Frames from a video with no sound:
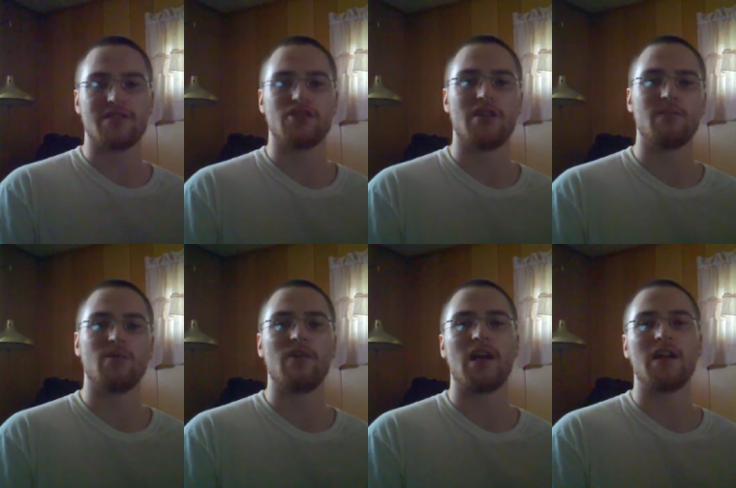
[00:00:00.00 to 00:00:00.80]
shit I'm
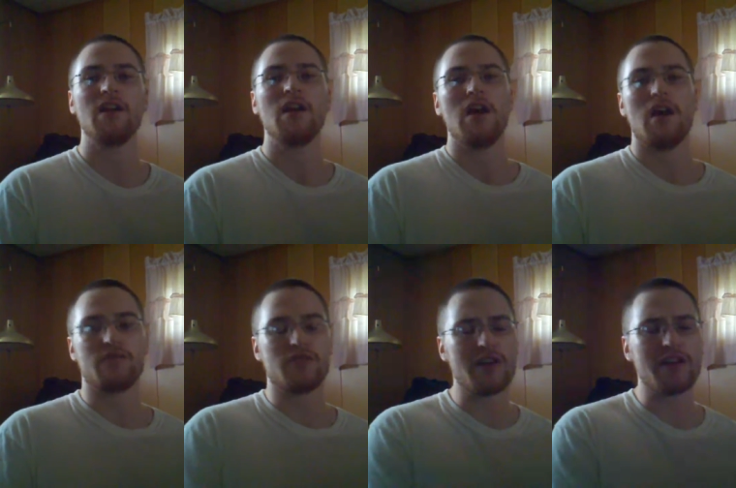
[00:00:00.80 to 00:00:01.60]
going on, I'm
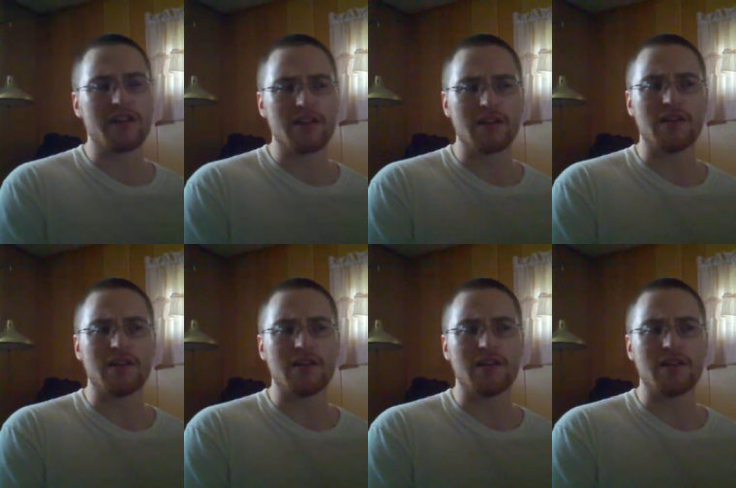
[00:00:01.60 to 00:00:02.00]
trying to get